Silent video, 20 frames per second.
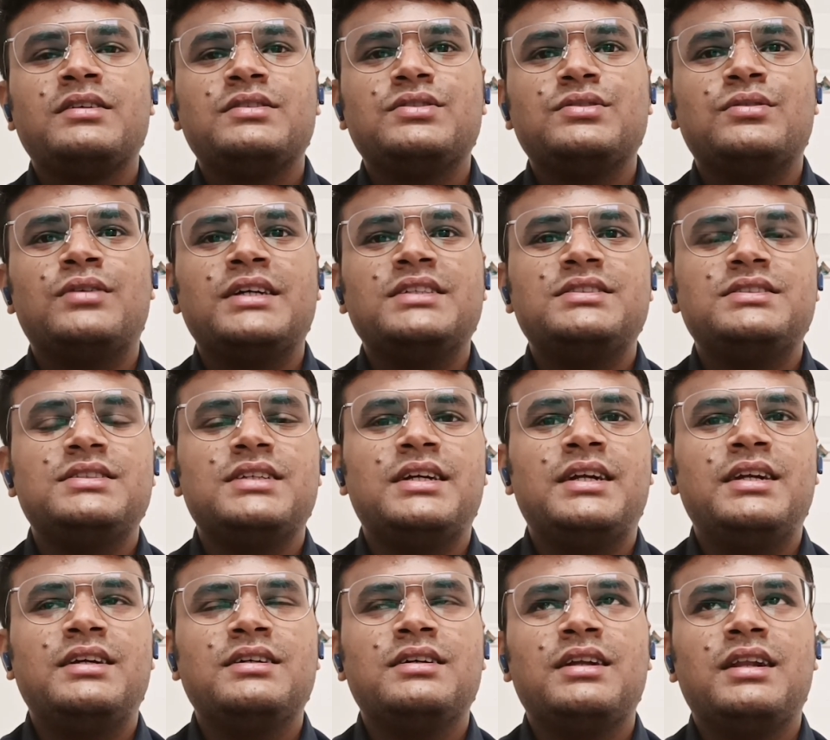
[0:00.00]
So I
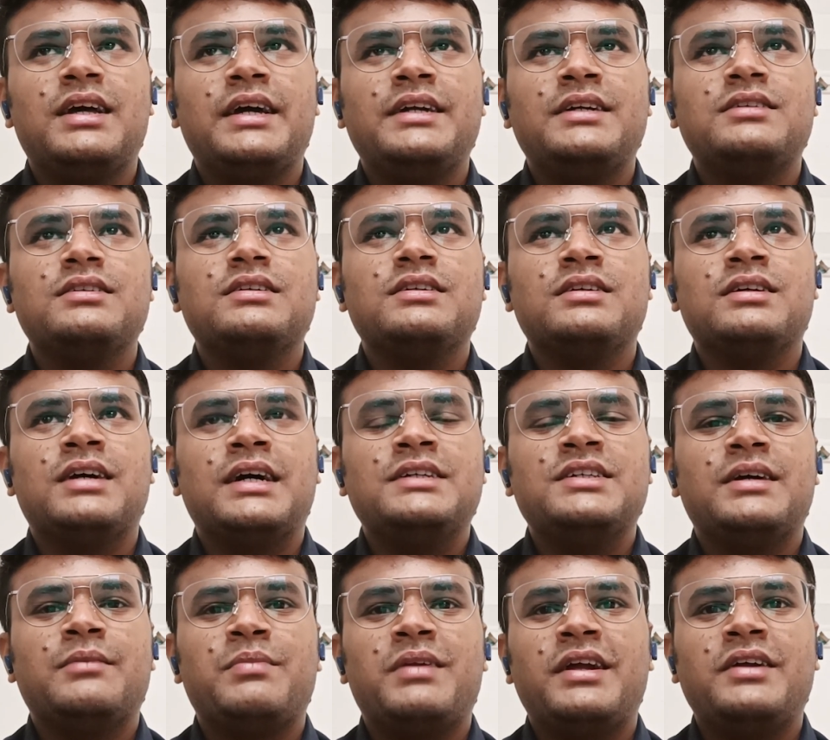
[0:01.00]
said I
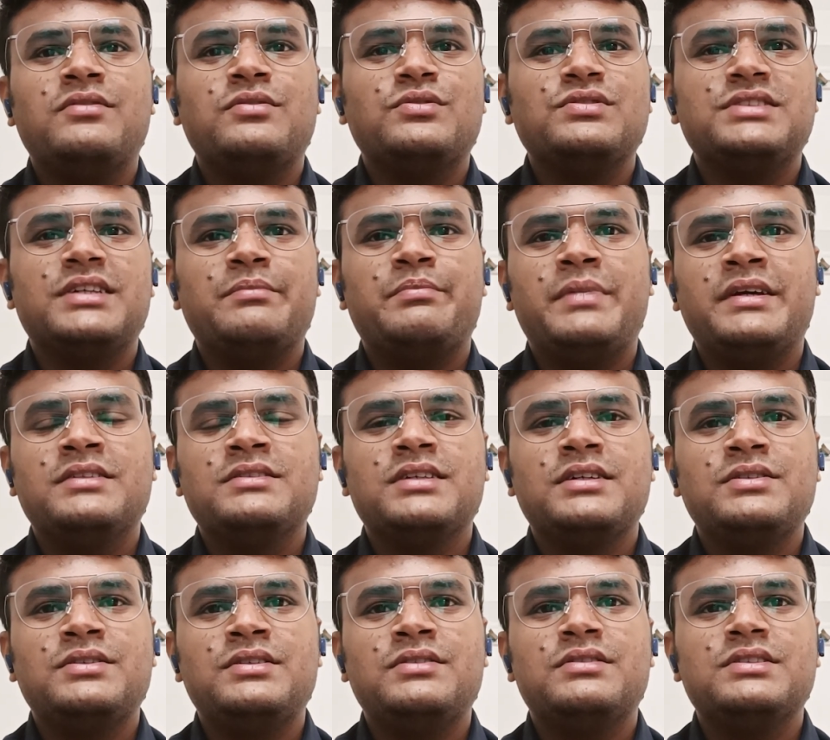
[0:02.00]
applied for
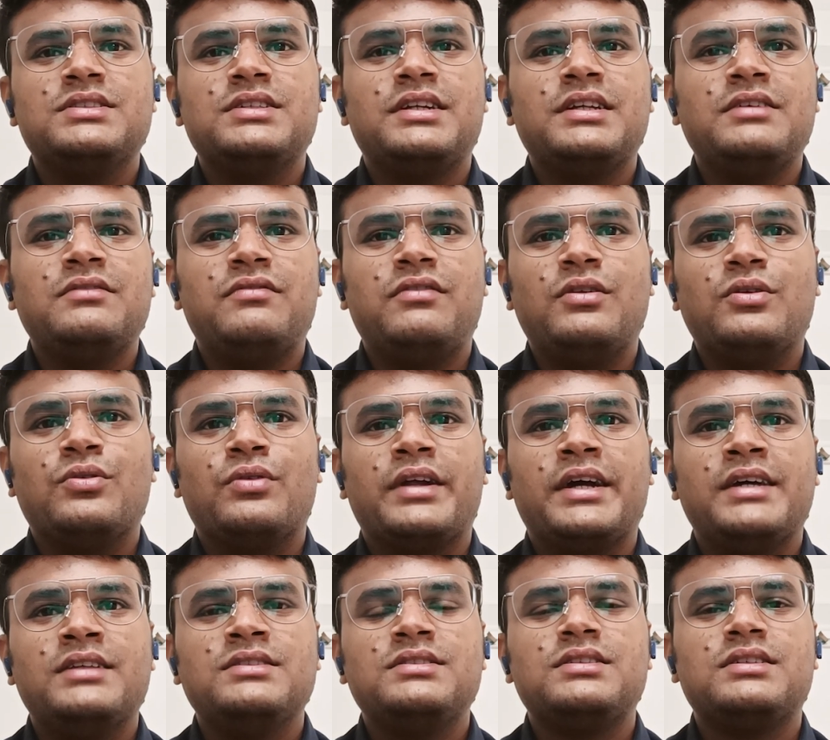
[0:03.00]
Sapienza University,
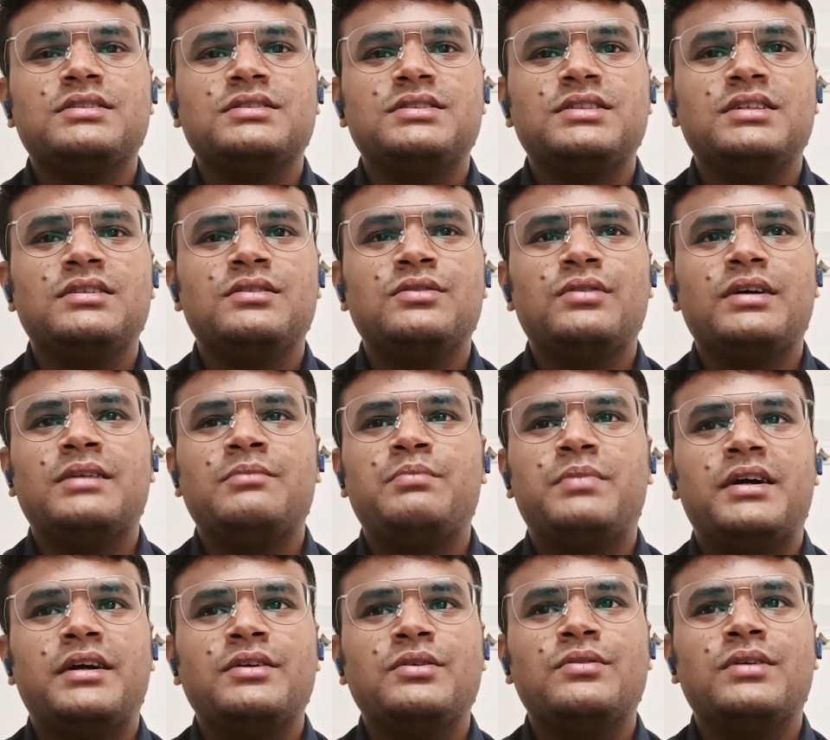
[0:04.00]
Florence, Cassino and
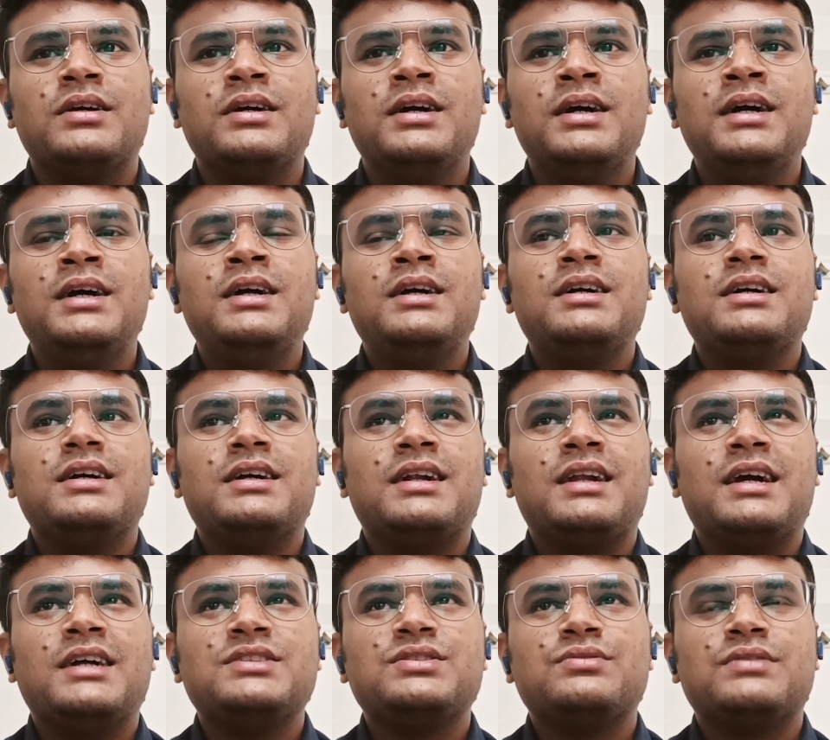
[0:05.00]
Padova,
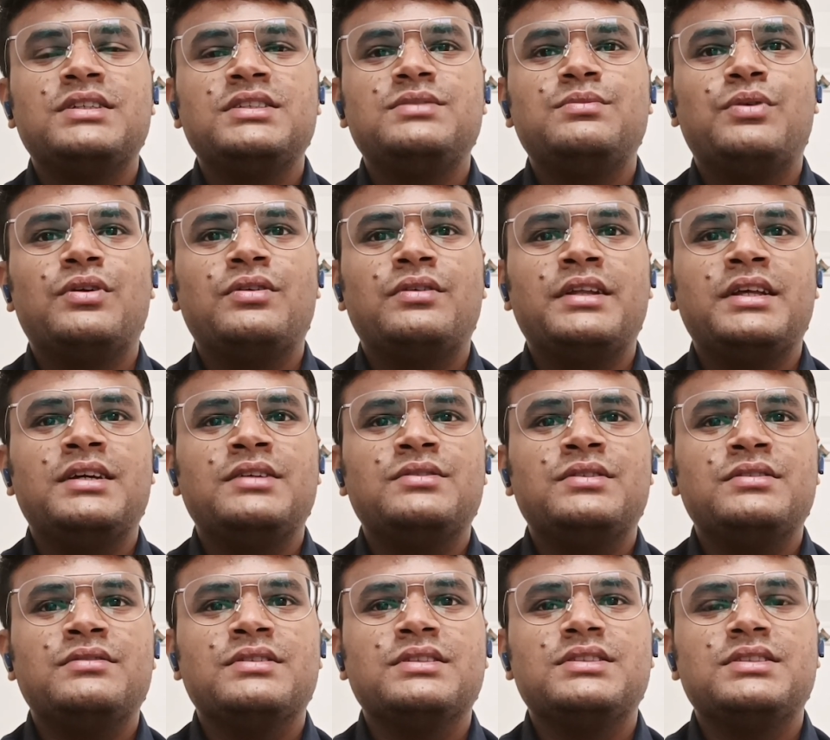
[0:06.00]
and last one is Bologna
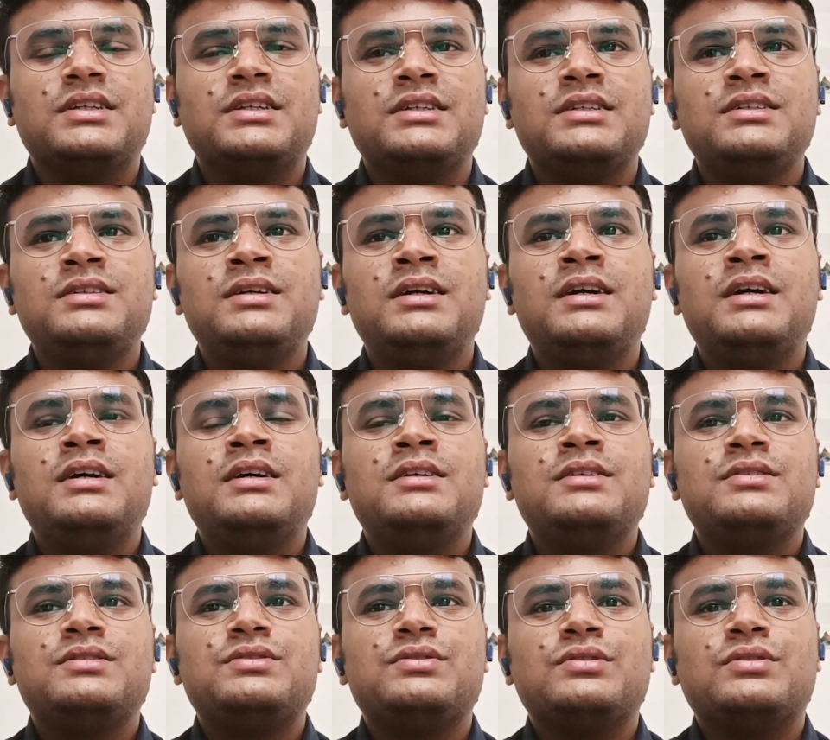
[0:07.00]
University.
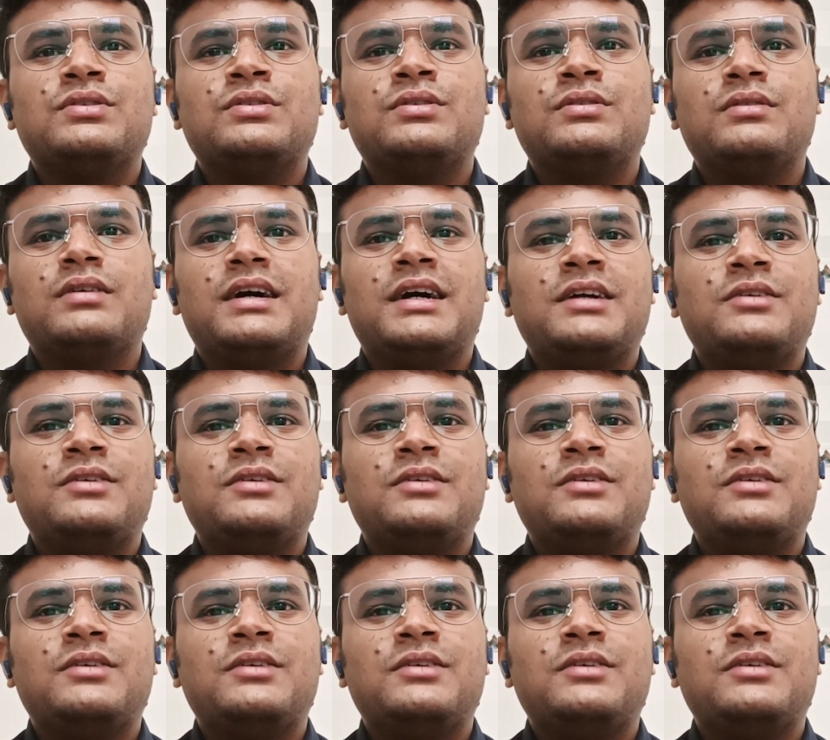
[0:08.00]
So